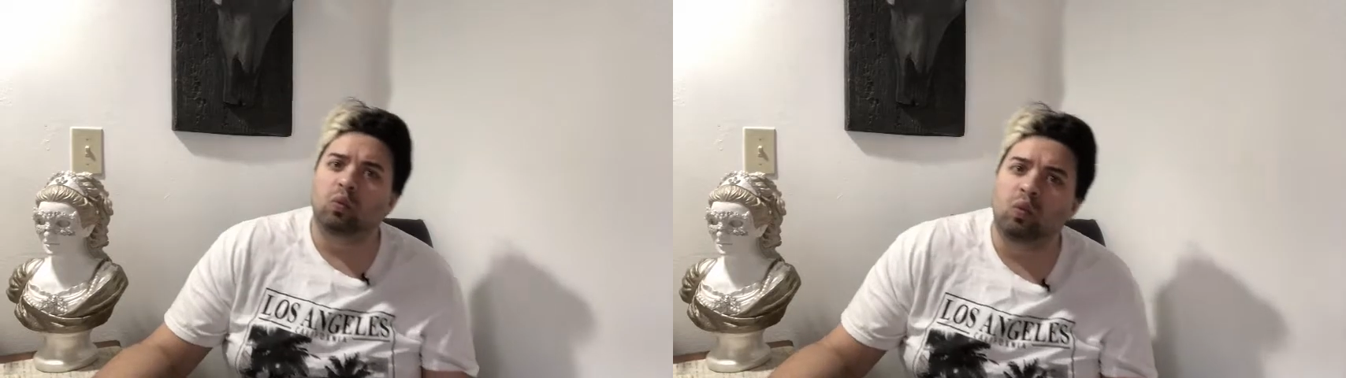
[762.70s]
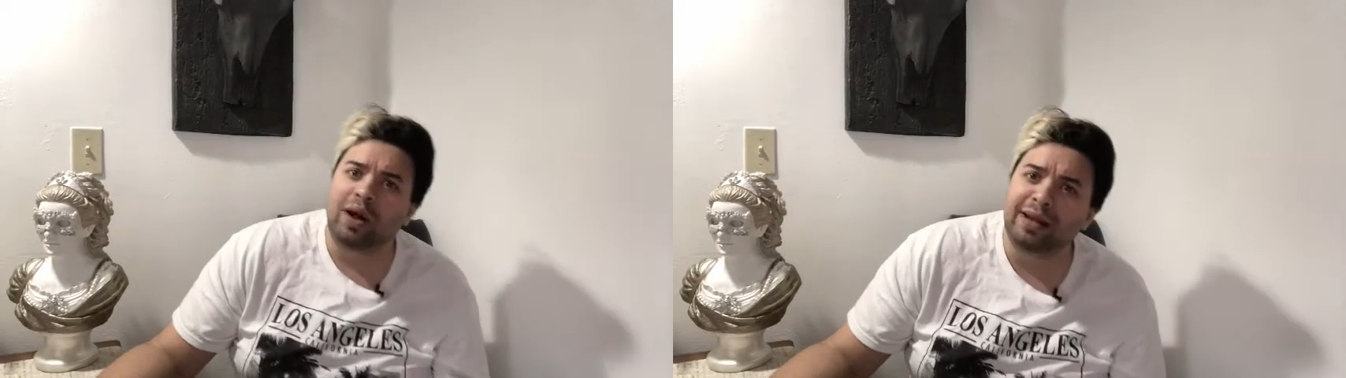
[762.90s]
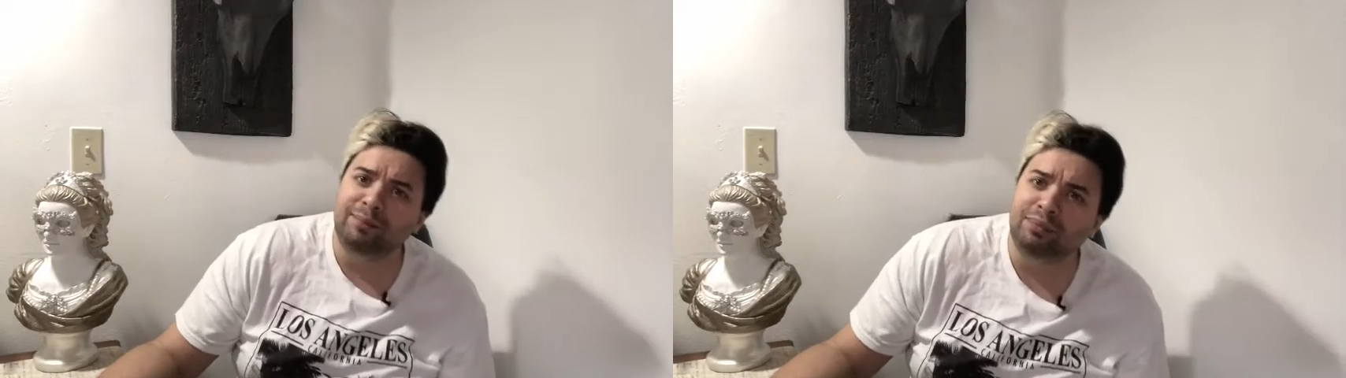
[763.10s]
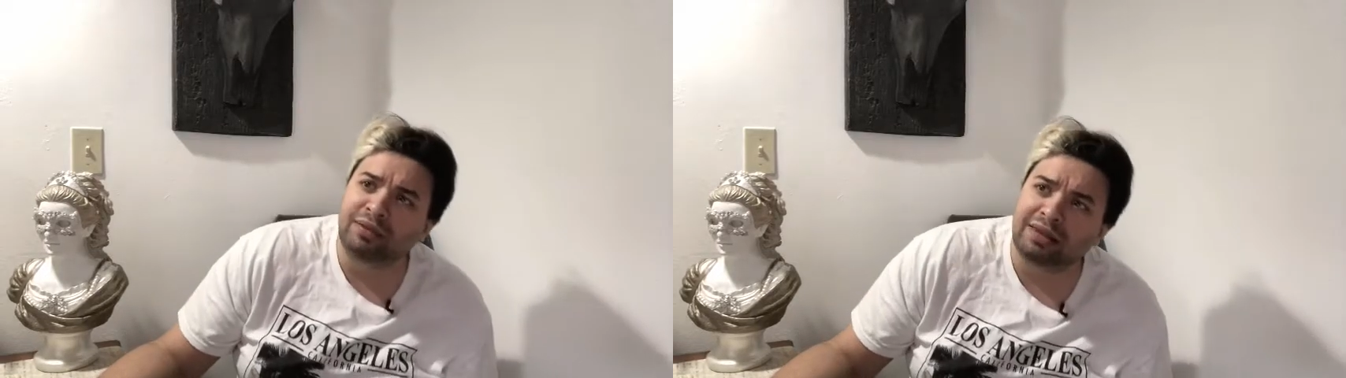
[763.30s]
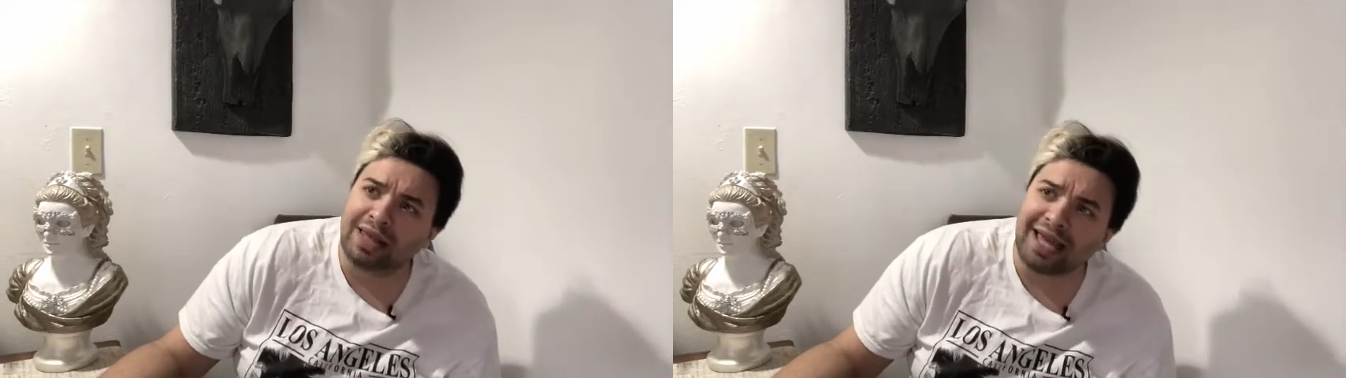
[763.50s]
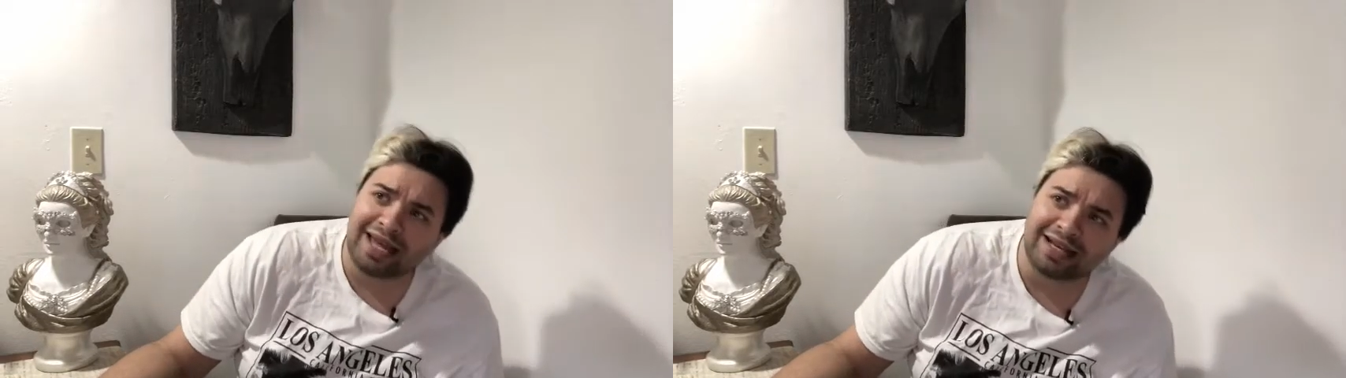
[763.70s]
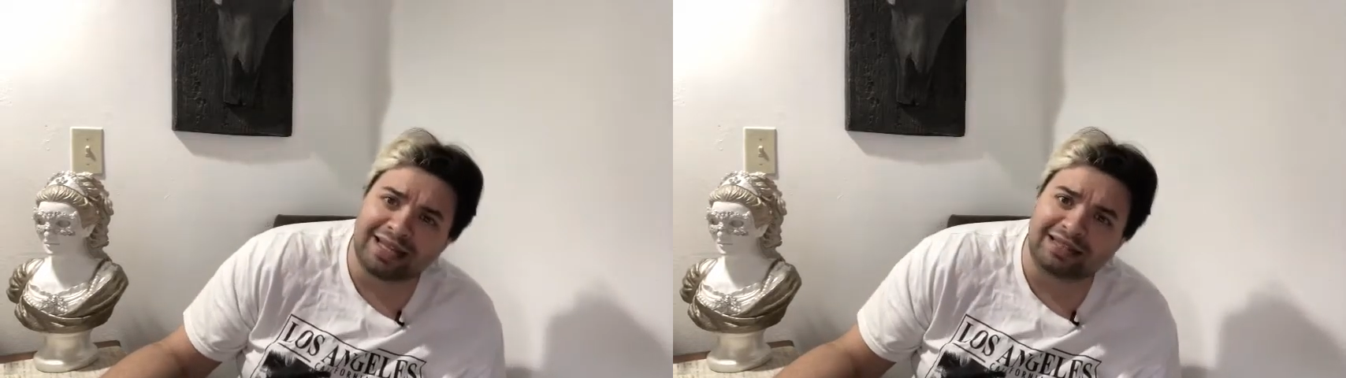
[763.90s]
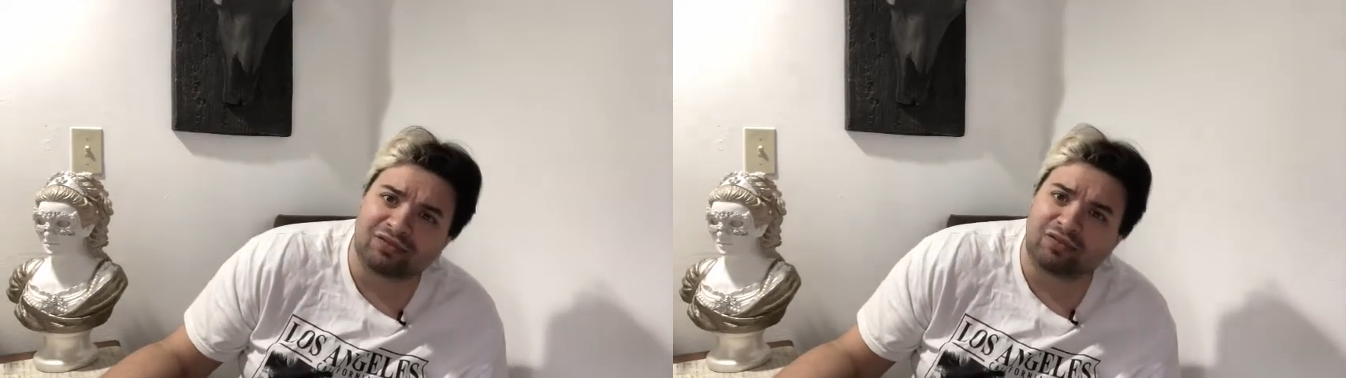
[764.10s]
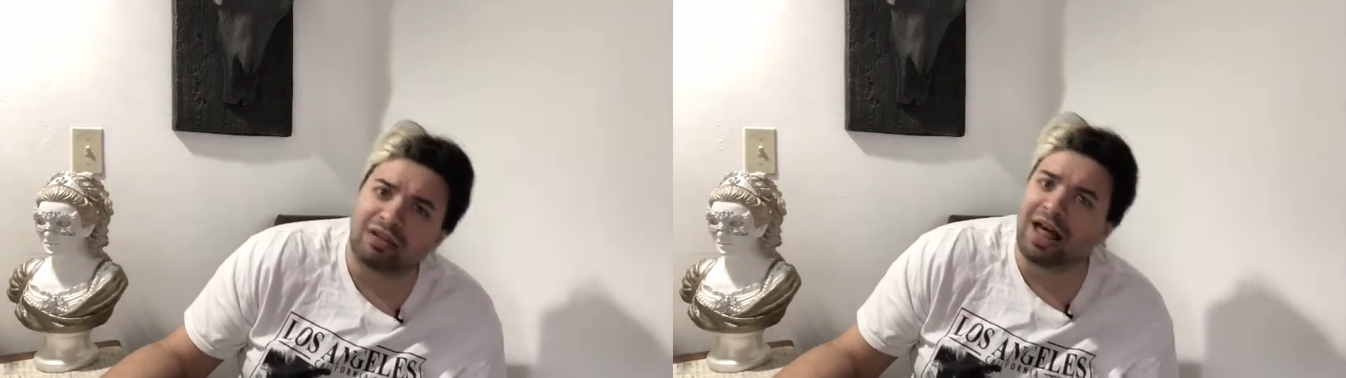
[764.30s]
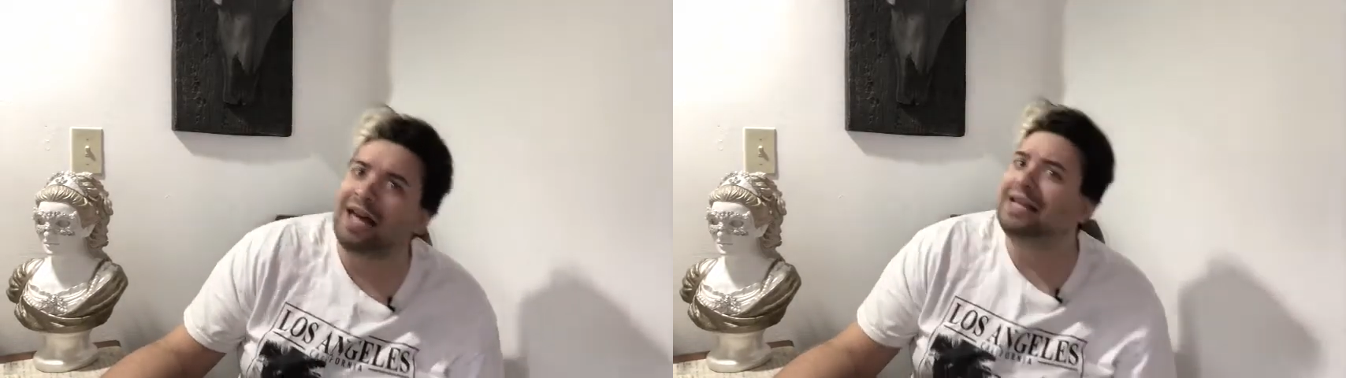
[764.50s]
What plane is
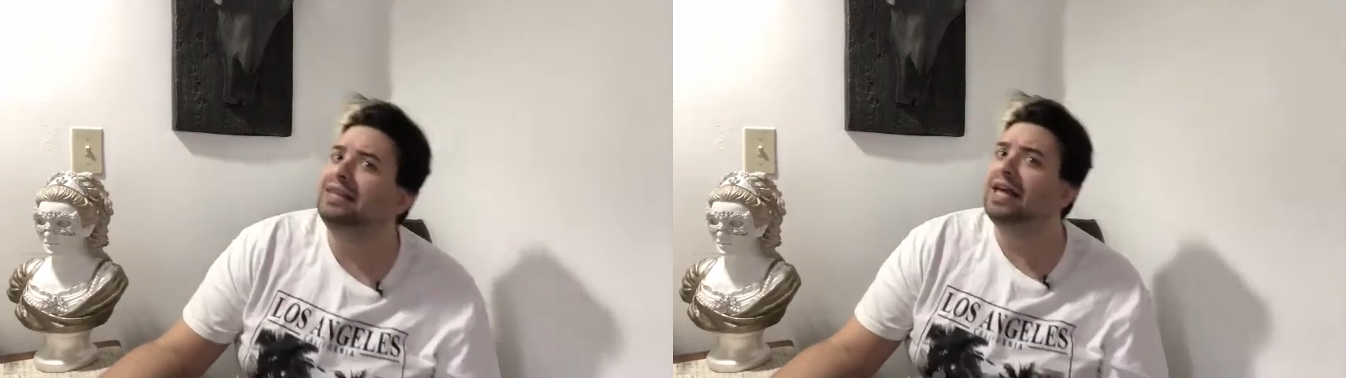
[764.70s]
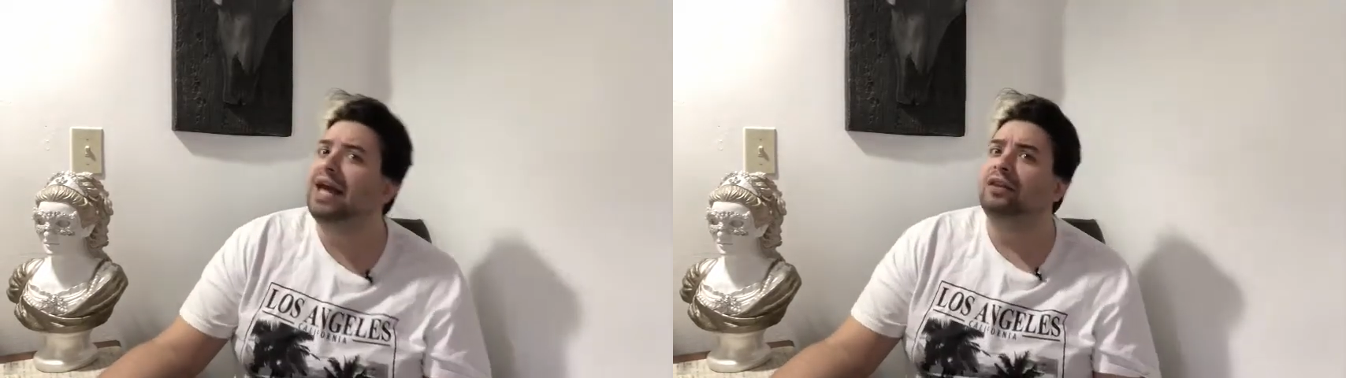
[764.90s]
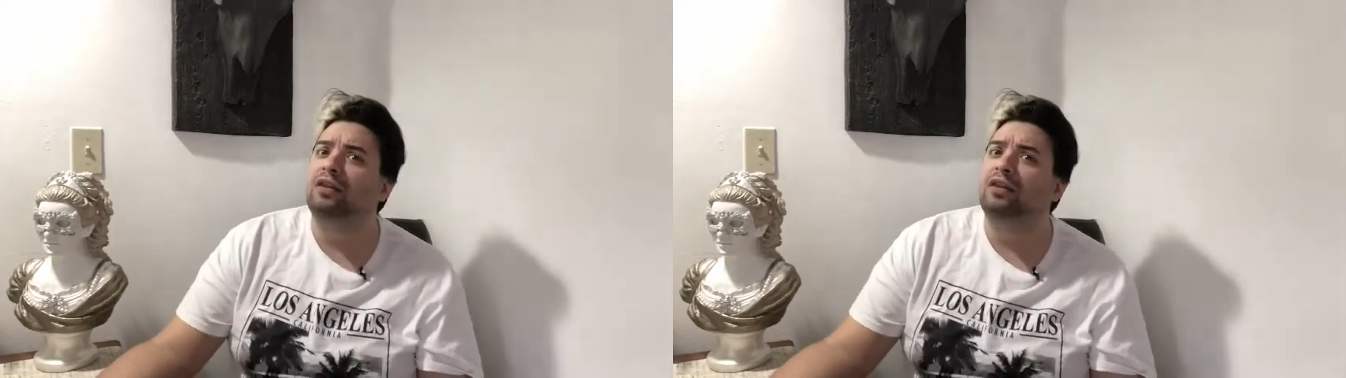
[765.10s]
flying that